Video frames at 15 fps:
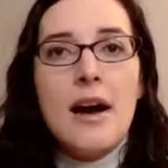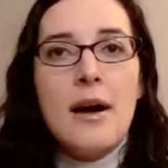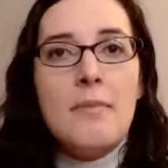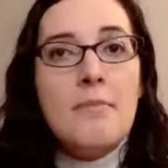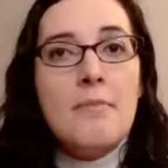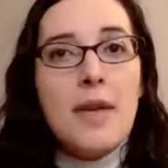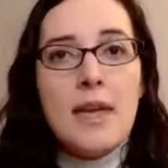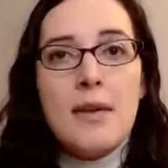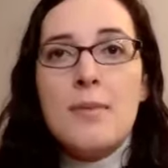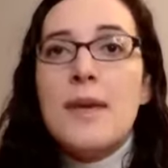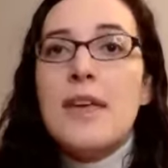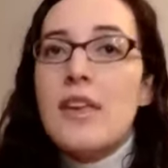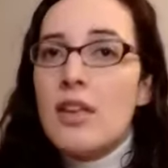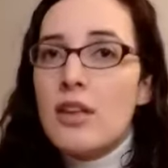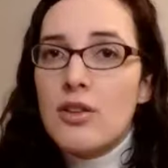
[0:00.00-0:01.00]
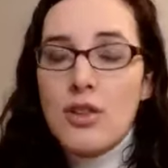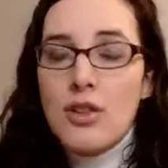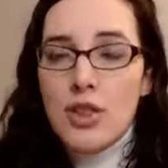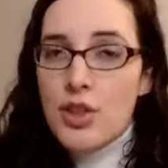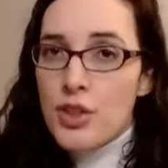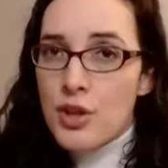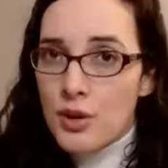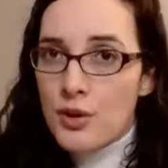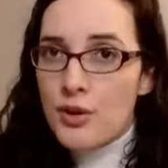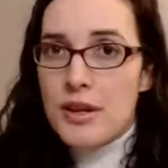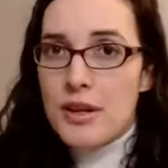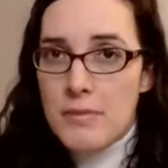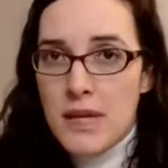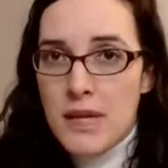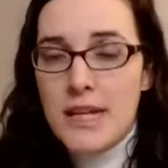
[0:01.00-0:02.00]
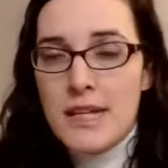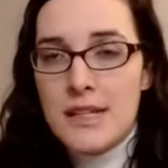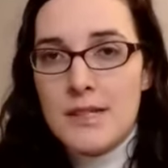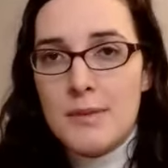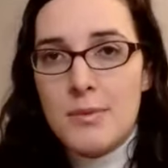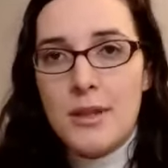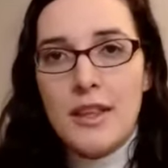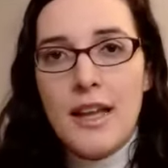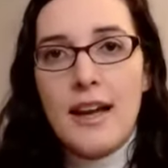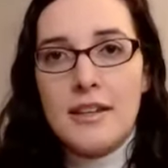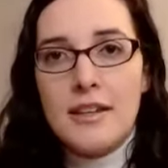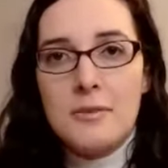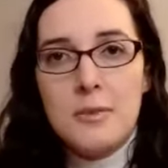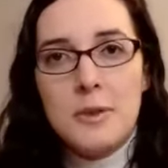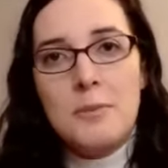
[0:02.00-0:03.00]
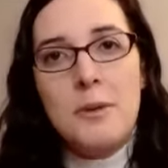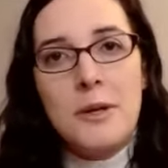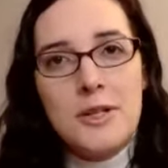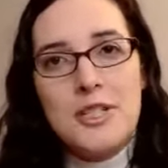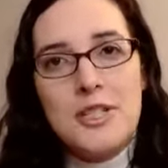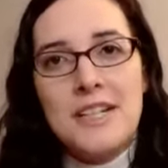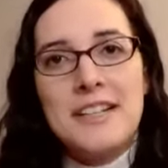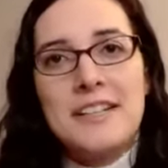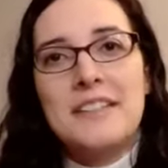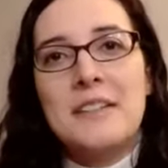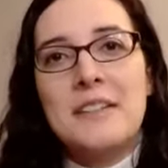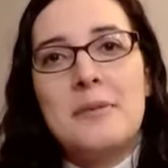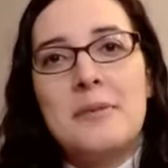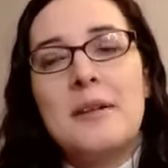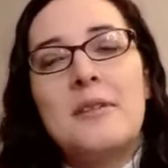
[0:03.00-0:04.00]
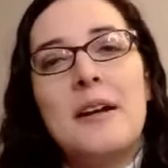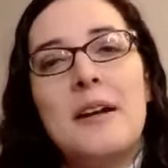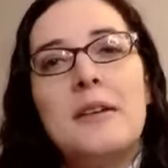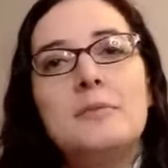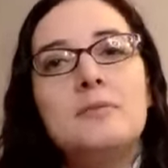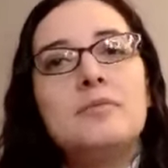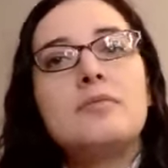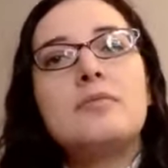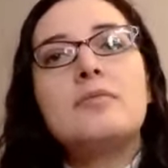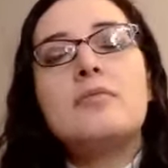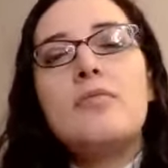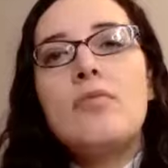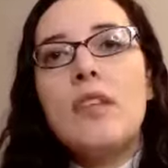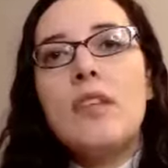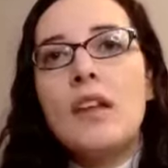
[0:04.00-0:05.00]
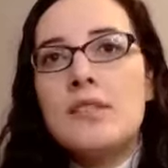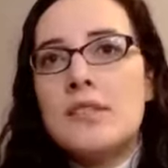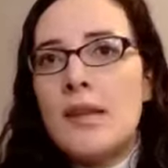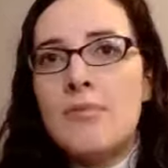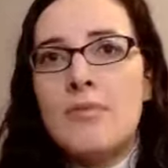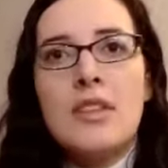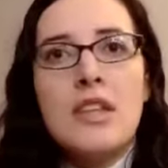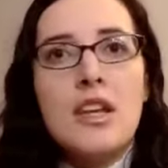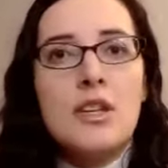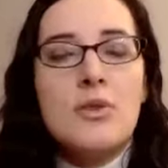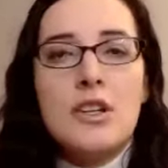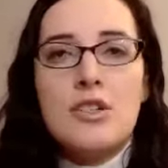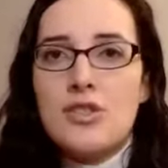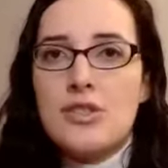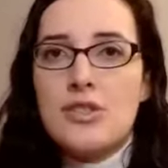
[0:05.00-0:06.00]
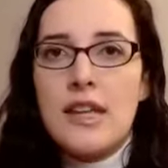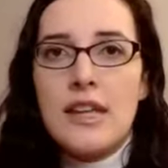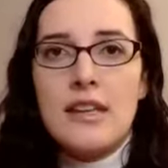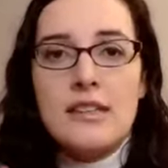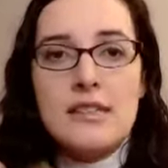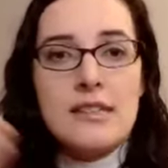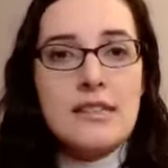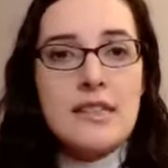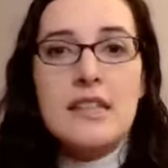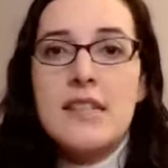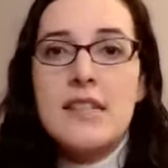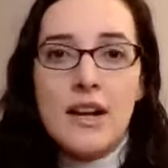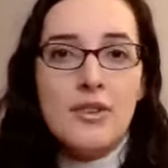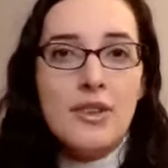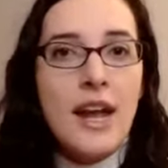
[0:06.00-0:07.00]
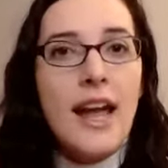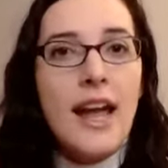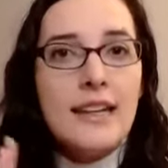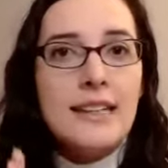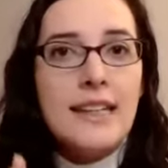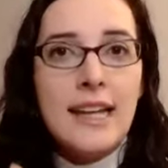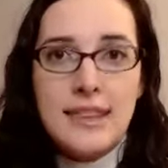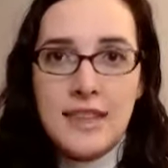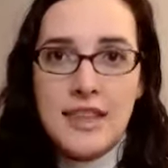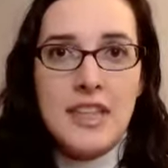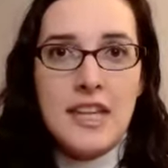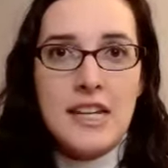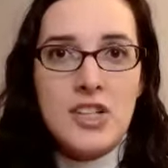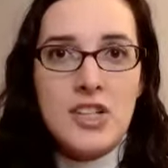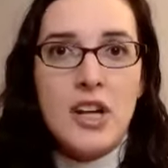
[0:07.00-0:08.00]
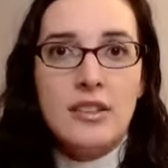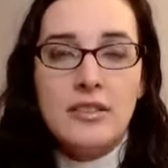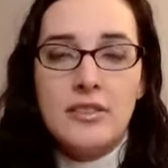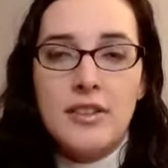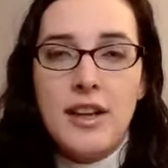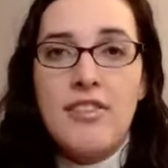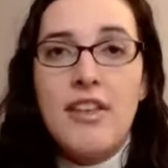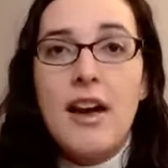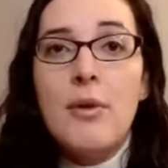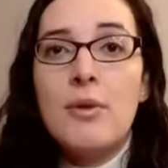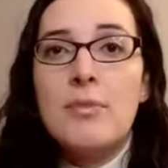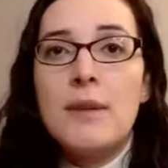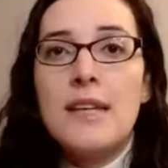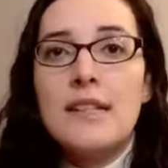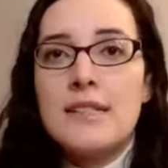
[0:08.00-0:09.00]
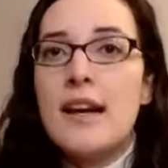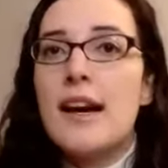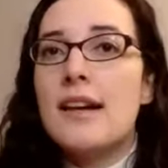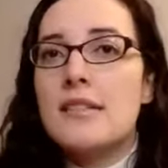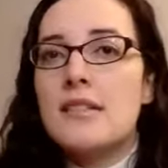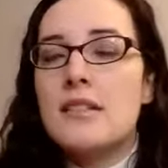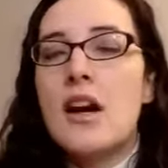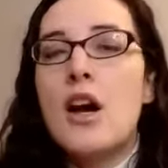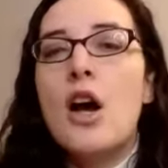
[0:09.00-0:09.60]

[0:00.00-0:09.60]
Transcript: maybe 30 minutes, but that could be pushing it a little bit, right? Something that you can just like sit down and get the thing done. Okay. That would be a task.